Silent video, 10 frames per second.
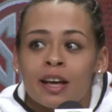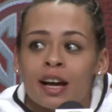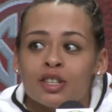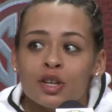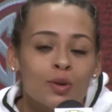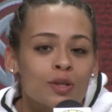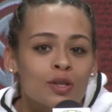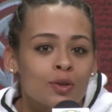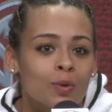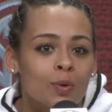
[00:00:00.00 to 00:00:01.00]
I chose the
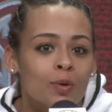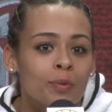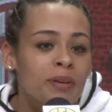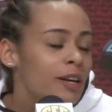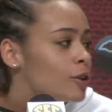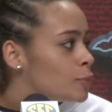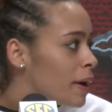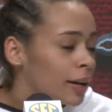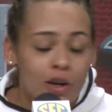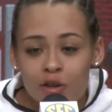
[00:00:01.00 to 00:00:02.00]
school to be coached
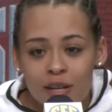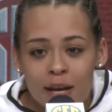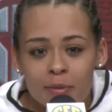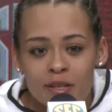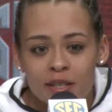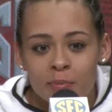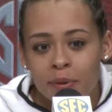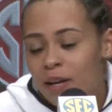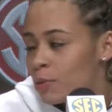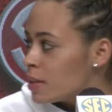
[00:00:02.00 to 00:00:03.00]
by Coach Neighbors and to
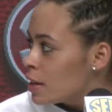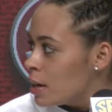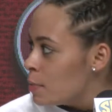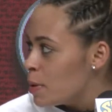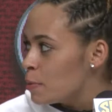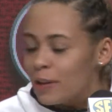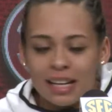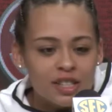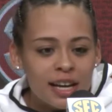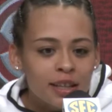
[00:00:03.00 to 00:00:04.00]
play with people
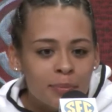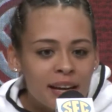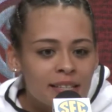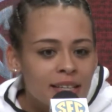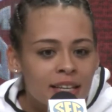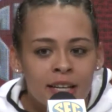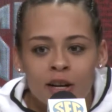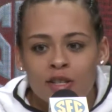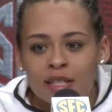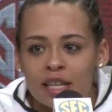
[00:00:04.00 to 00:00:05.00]
like Jalen Mason and
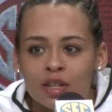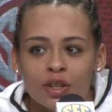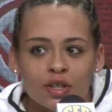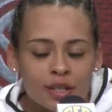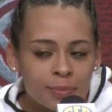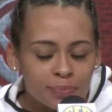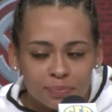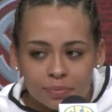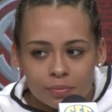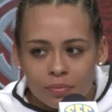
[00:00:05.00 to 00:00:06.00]
our seniors. And
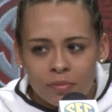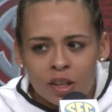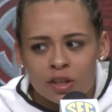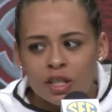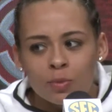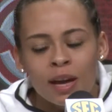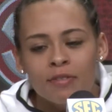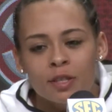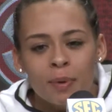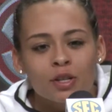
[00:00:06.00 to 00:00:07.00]
just, we
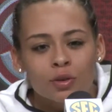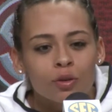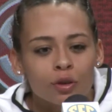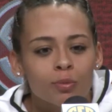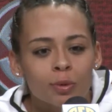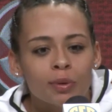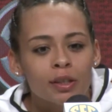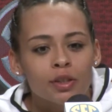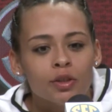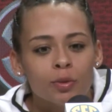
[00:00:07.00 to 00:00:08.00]
have a special group, we
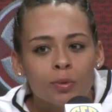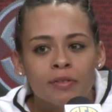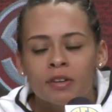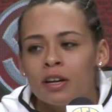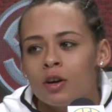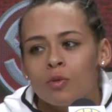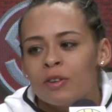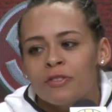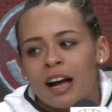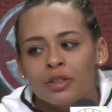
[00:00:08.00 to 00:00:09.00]
really do.
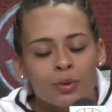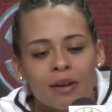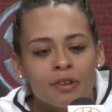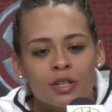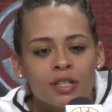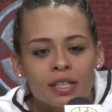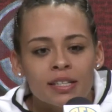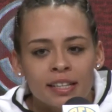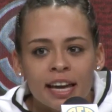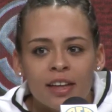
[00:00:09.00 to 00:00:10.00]
We've fought through adversity
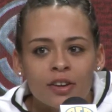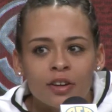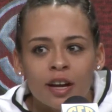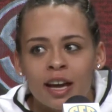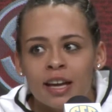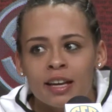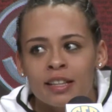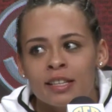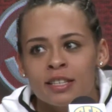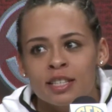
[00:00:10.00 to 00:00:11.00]
together,
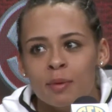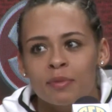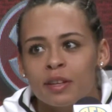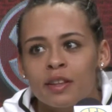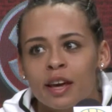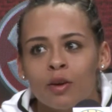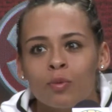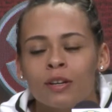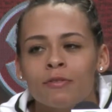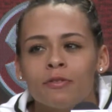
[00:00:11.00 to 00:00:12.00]
and this is something that
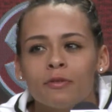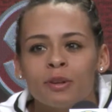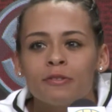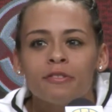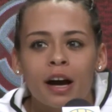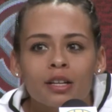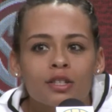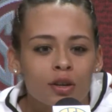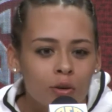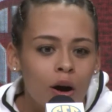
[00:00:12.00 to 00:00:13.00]
we've fought
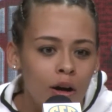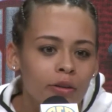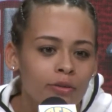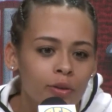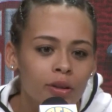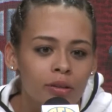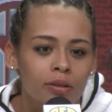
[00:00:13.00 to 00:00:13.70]
so hard for.